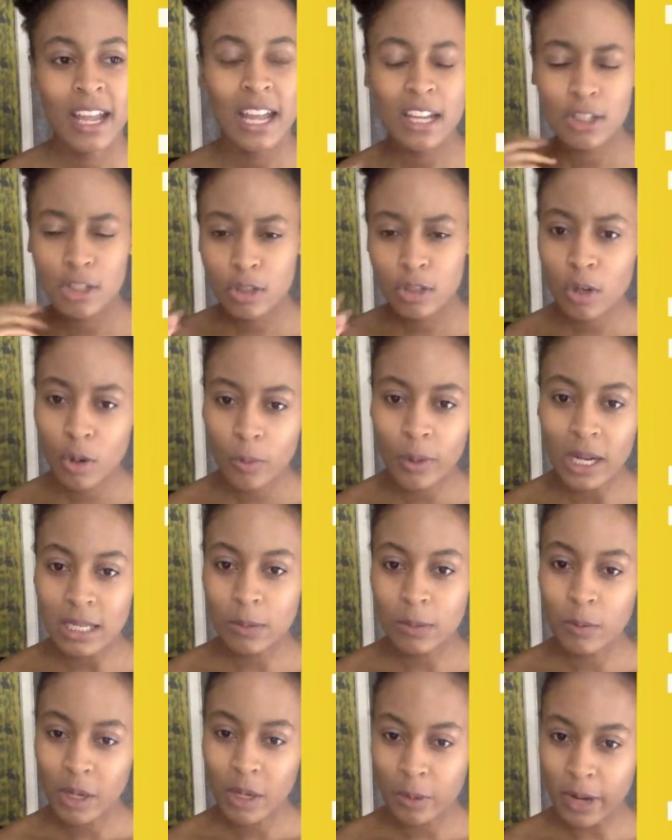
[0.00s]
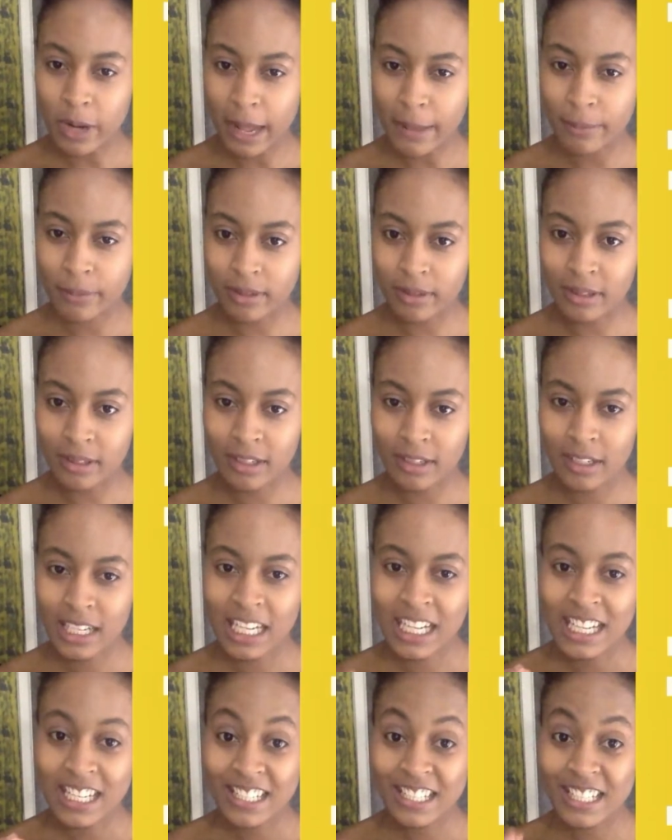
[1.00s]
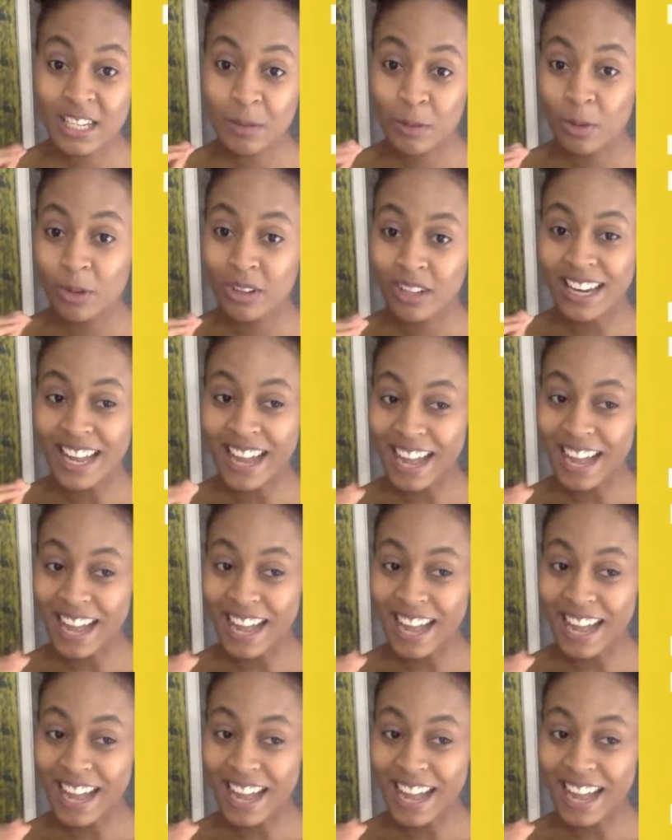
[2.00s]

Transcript: And you know what? What would happen? She would,